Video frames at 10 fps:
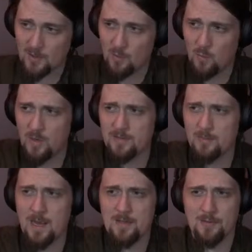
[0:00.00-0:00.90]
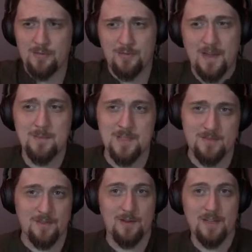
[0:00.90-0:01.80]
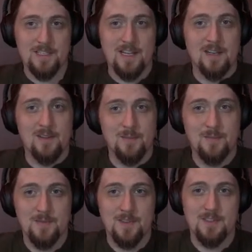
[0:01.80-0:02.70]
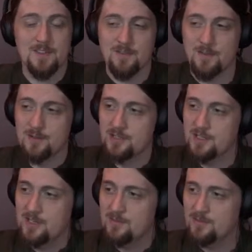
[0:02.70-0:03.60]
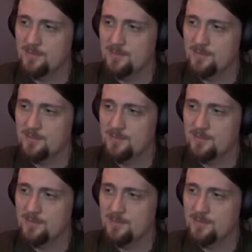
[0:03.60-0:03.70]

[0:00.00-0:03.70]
what rather famous fairy tale this is a version of.